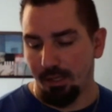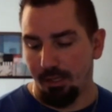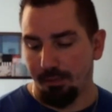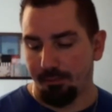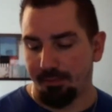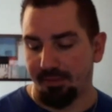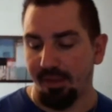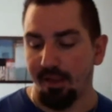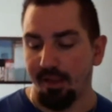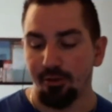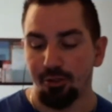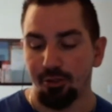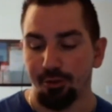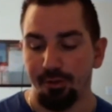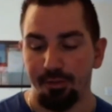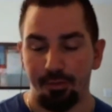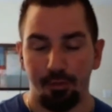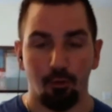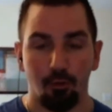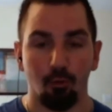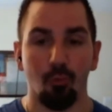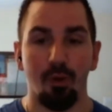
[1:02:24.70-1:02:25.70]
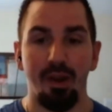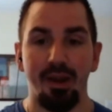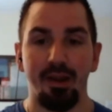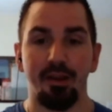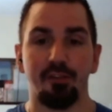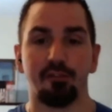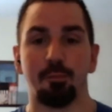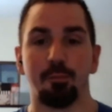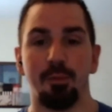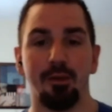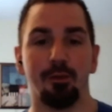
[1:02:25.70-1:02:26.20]
Potentially the
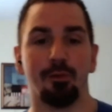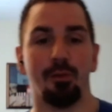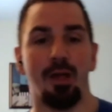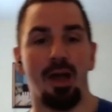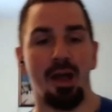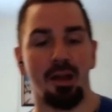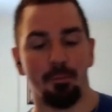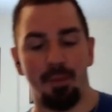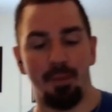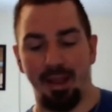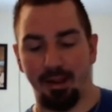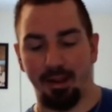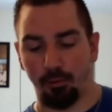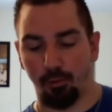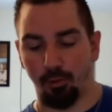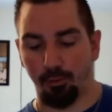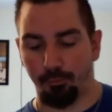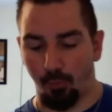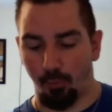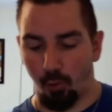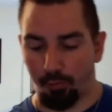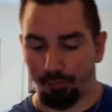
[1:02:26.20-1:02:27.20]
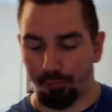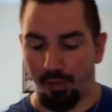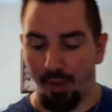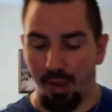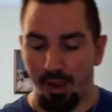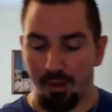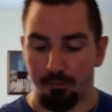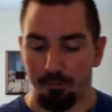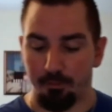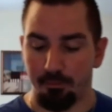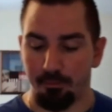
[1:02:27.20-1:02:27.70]
greatest middle linebacker of all
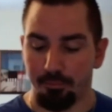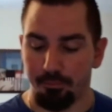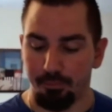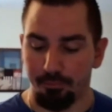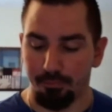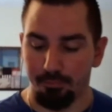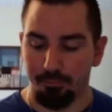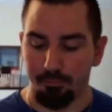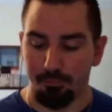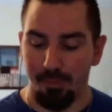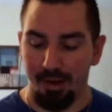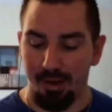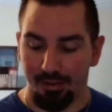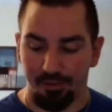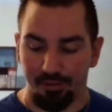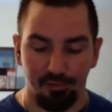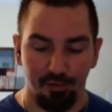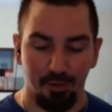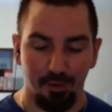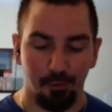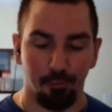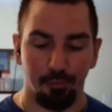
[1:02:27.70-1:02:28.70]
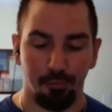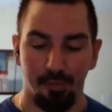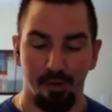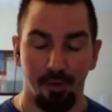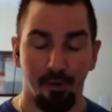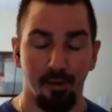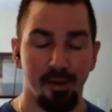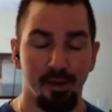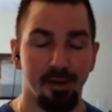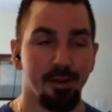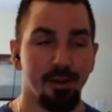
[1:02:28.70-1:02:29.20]
time, Mike
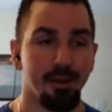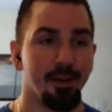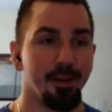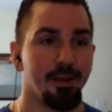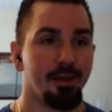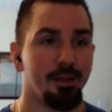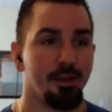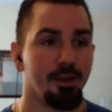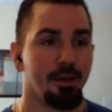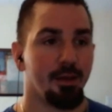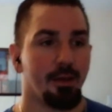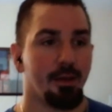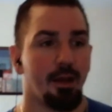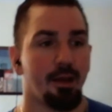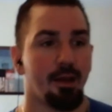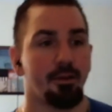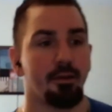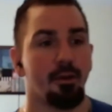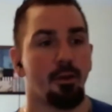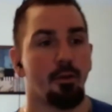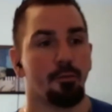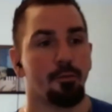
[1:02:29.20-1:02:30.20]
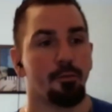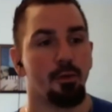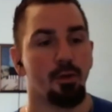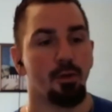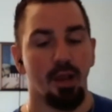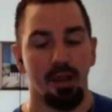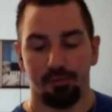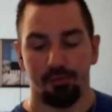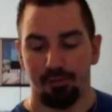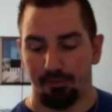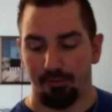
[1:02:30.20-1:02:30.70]
Singletary. I don't know if you
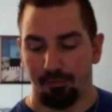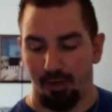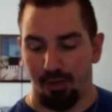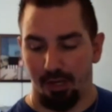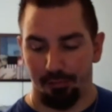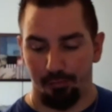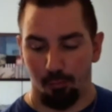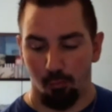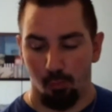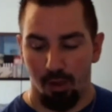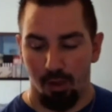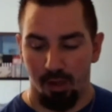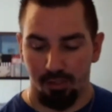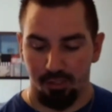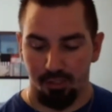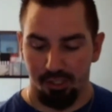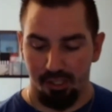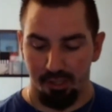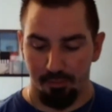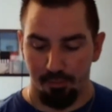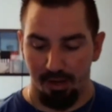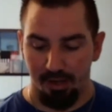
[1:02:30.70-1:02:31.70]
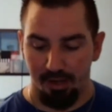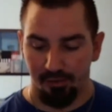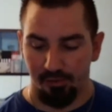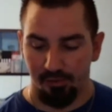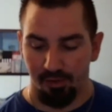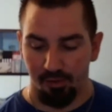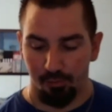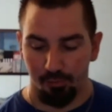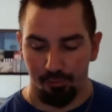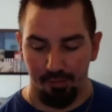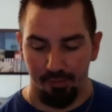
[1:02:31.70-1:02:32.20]
guys ever got to watch any Mike
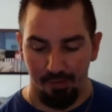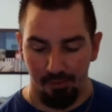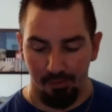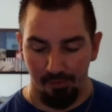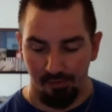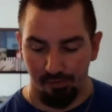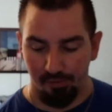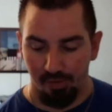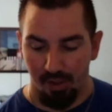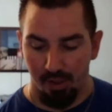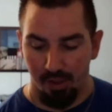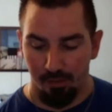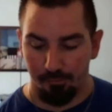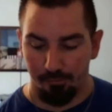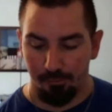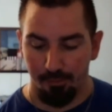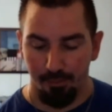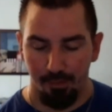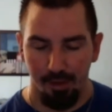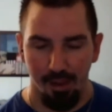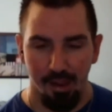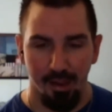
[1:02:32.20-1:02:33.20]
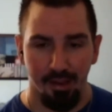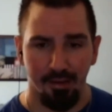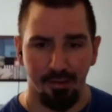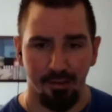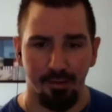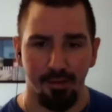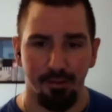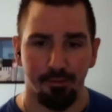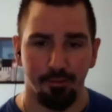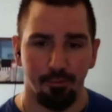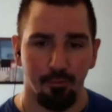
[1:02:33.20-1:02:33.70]
Singletary stuff.
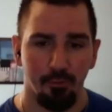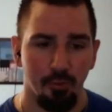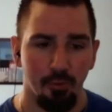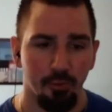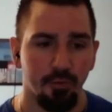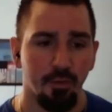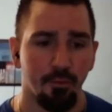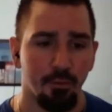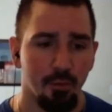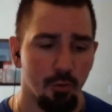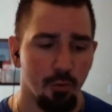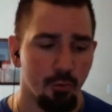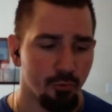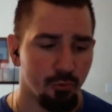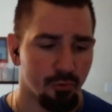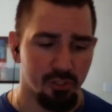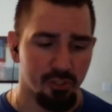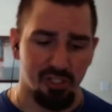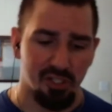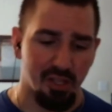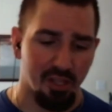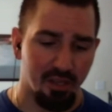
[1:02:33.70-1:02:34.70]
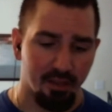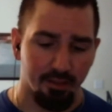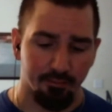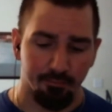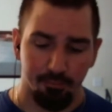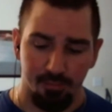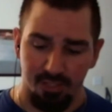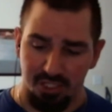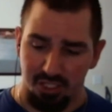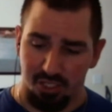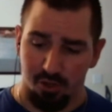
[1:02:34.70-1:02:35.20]
And for those of you who just think of
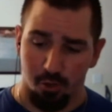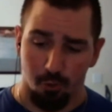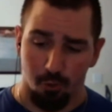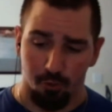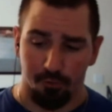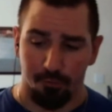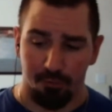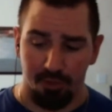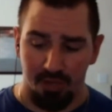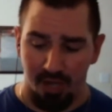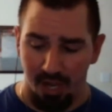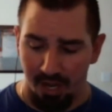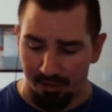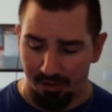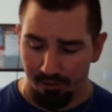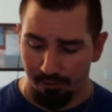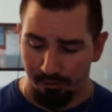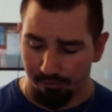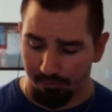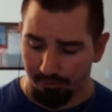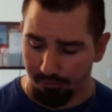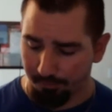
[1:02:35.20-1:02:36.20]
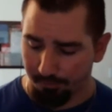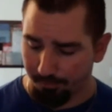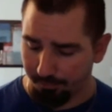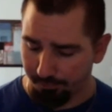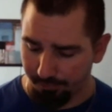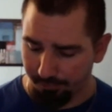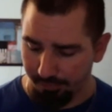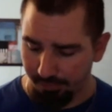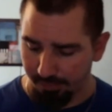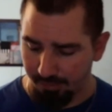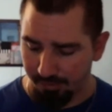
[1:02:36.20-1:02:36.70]
him as a coach for the Niners,
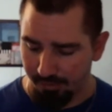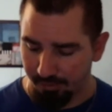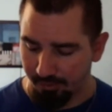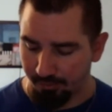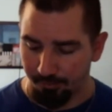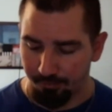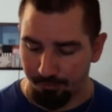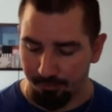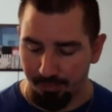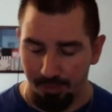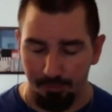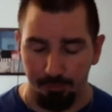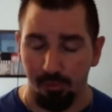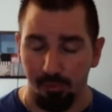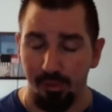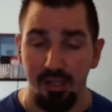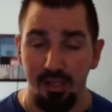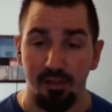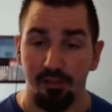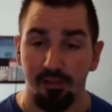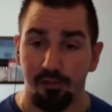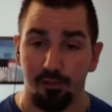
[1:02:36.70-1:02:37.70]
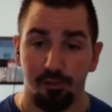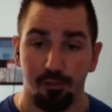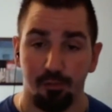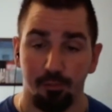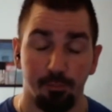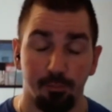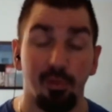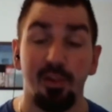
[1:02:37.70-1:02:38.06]
you're please